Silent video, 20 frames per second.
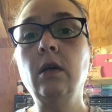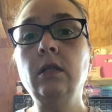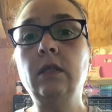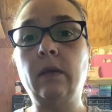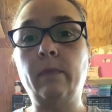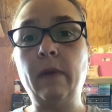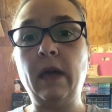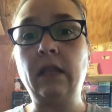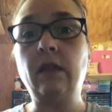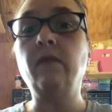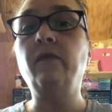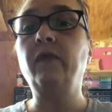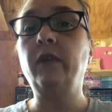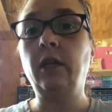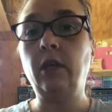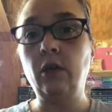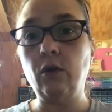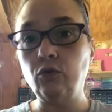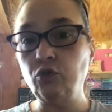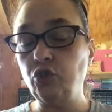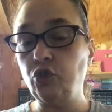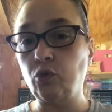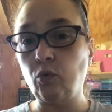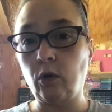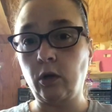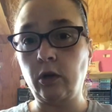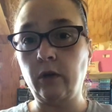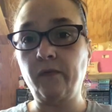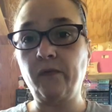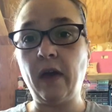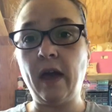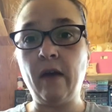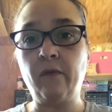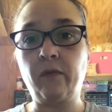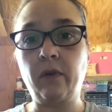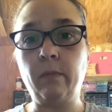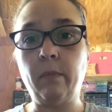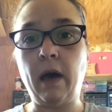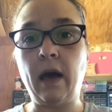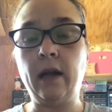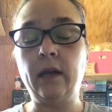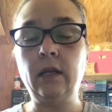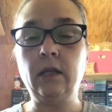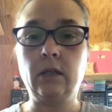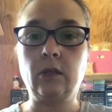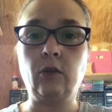to make the video shorter for everybody,